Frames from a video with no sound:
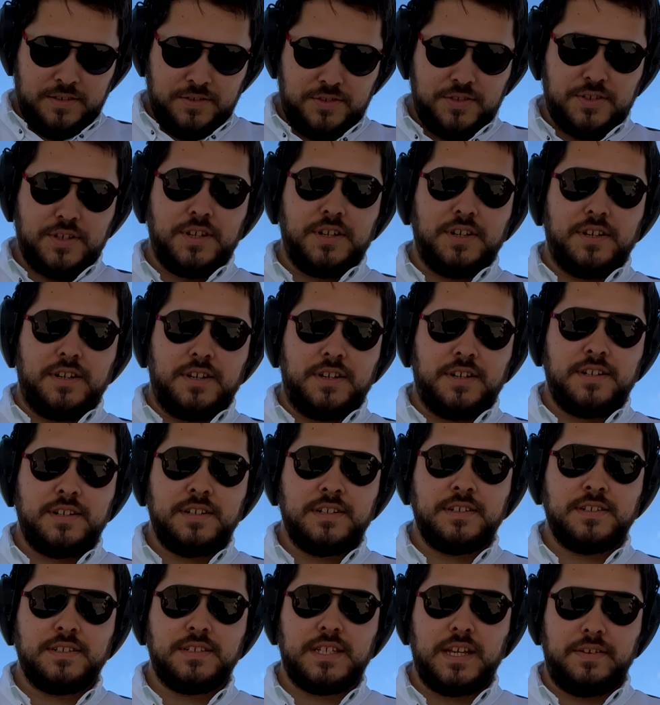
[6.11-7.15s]
Scar
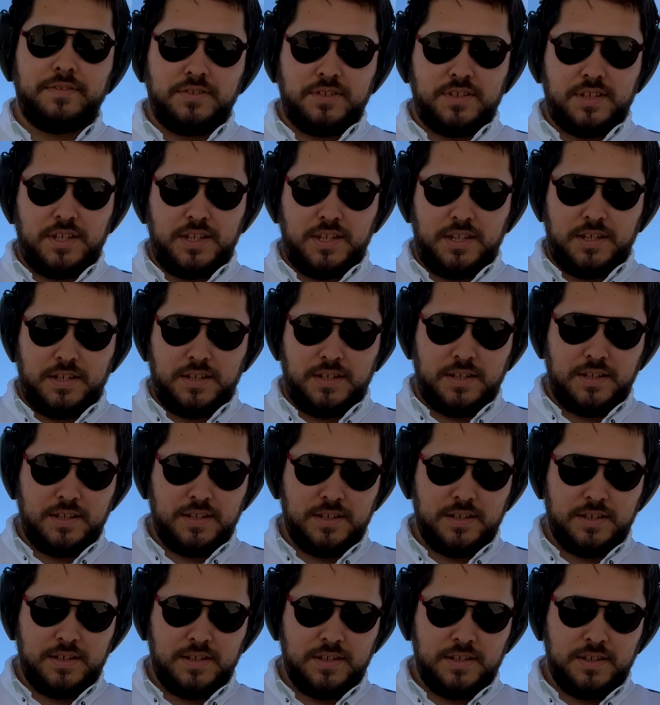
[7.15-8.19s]
17,
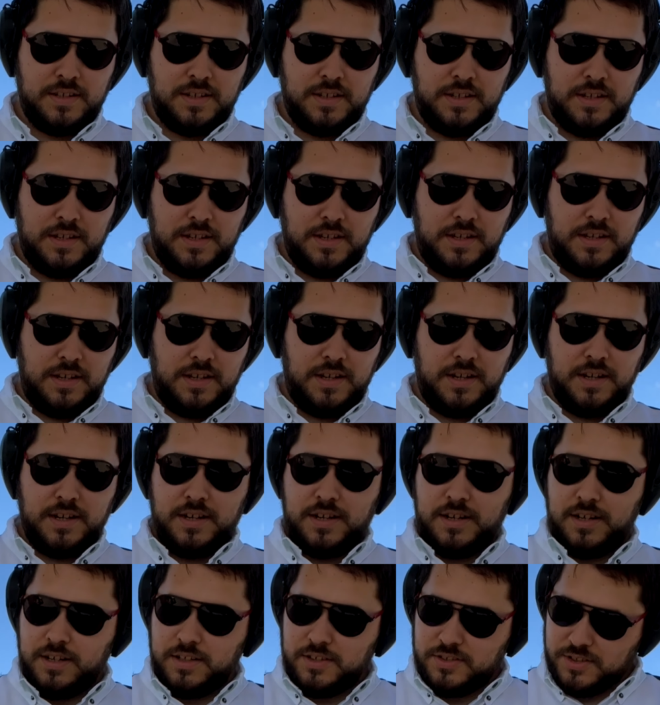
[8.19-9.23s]

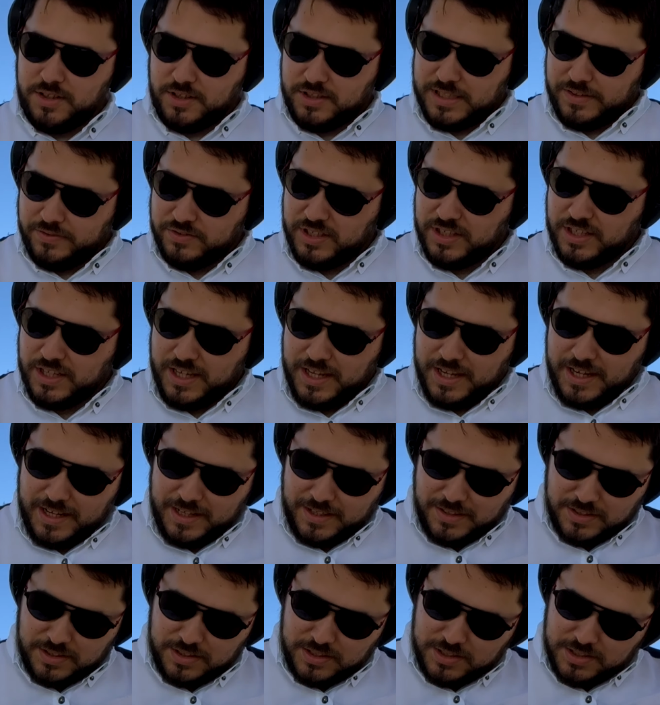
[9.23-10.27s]
uh, Scar
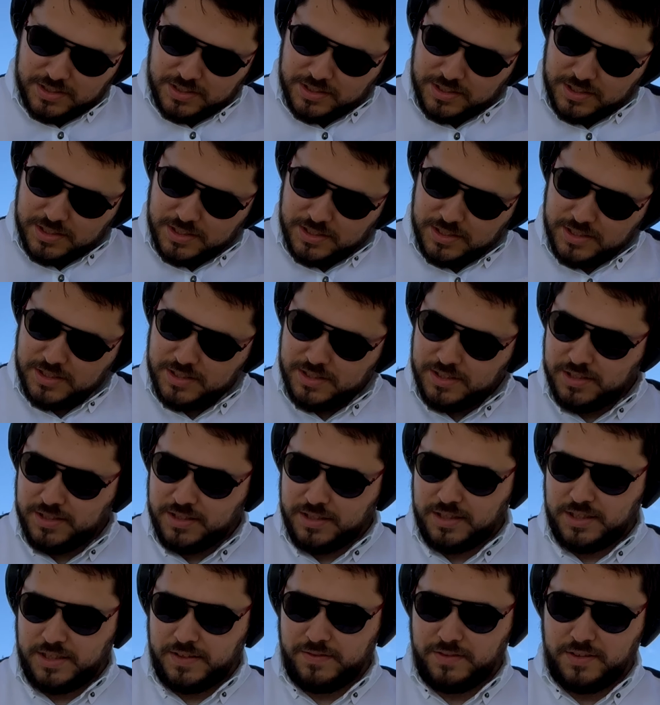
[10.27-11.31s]
17S,
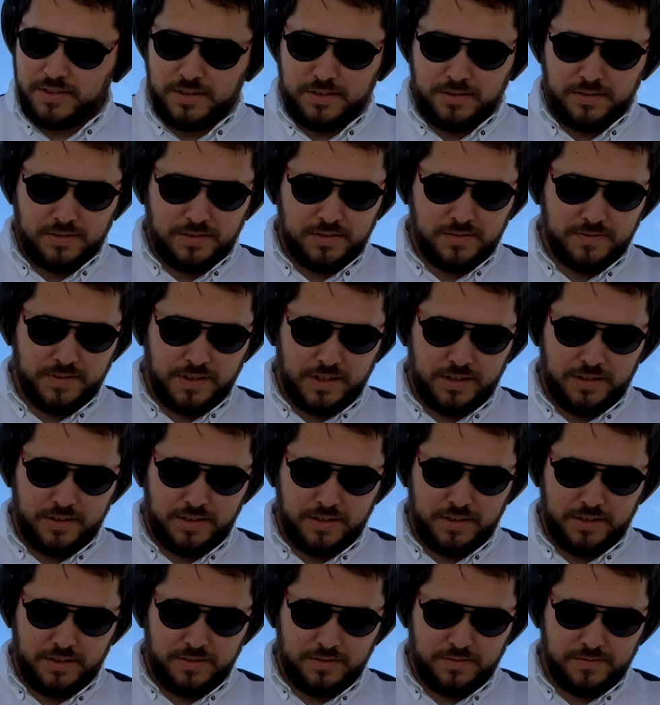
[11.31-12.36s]
even though it's
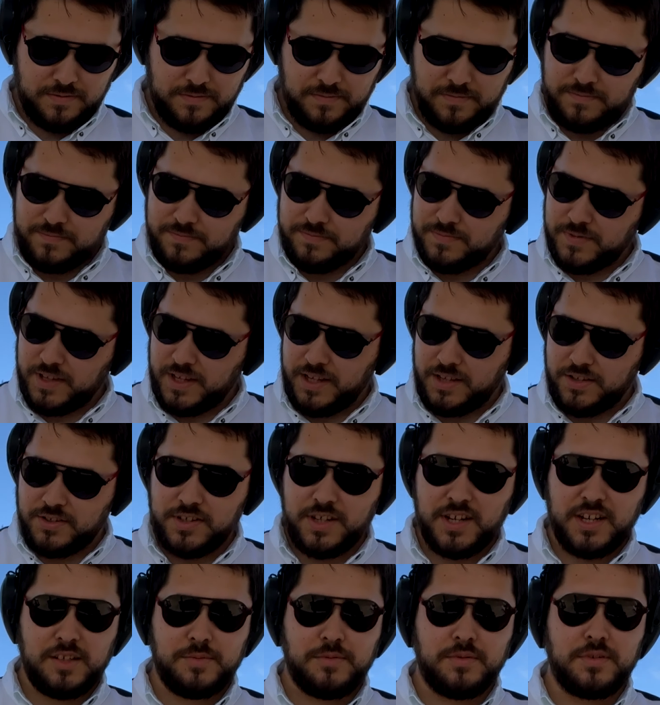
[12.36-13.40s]
firing in
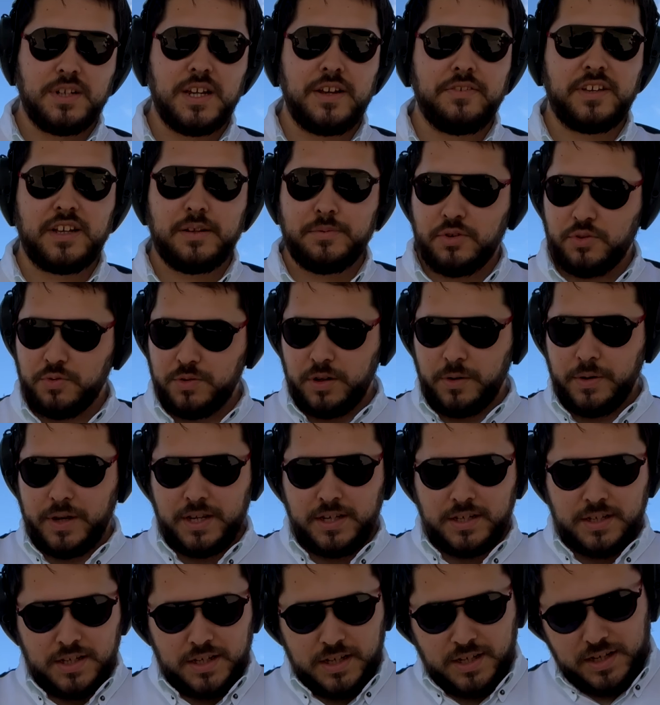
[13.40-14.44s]
caliber, heavy caliber
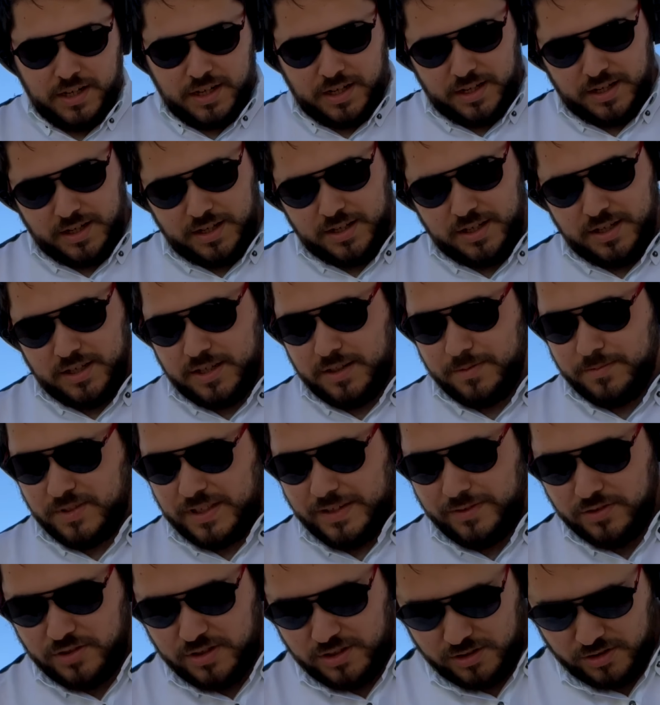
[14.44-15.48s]
308. Um,
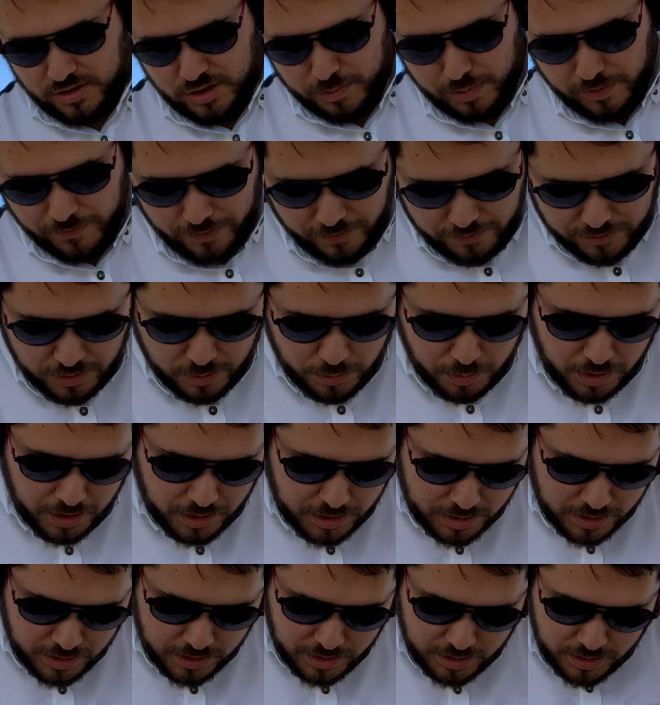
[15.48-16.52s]
762 by
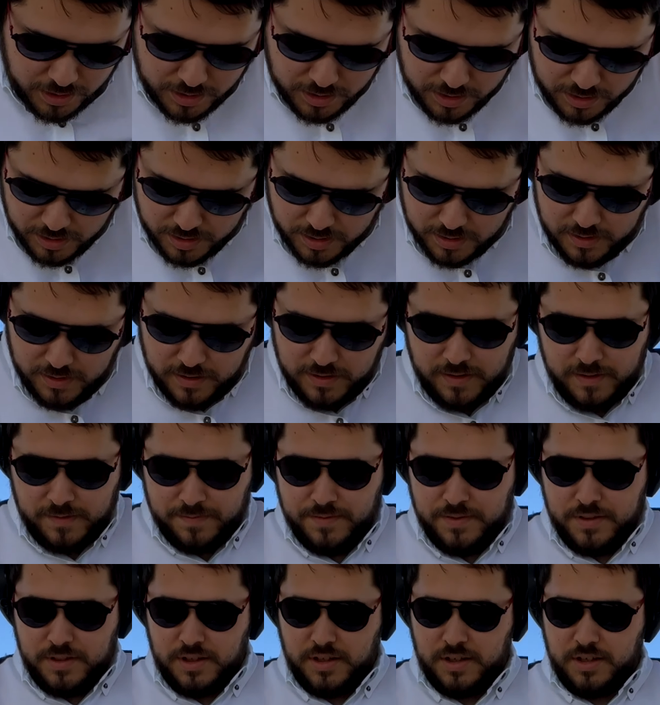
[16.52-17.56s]
51
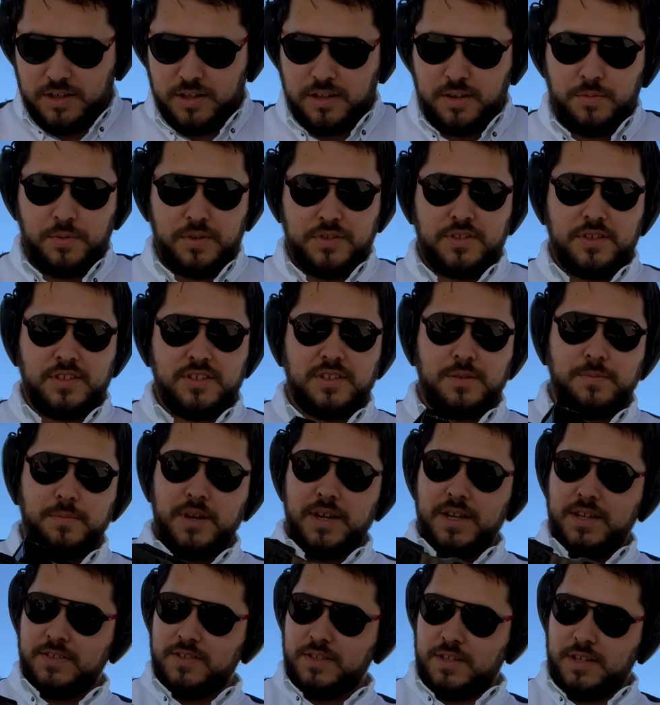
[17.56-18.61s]
uh, with this
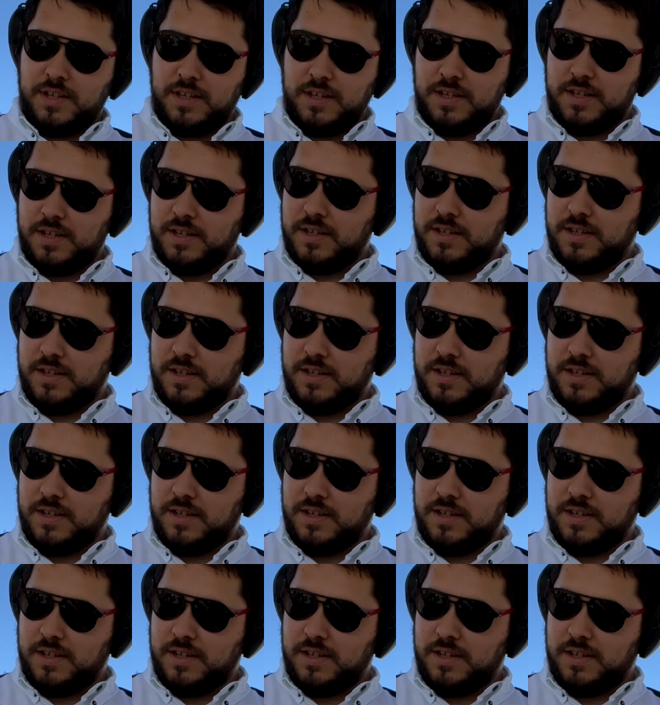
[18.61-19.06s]
amazing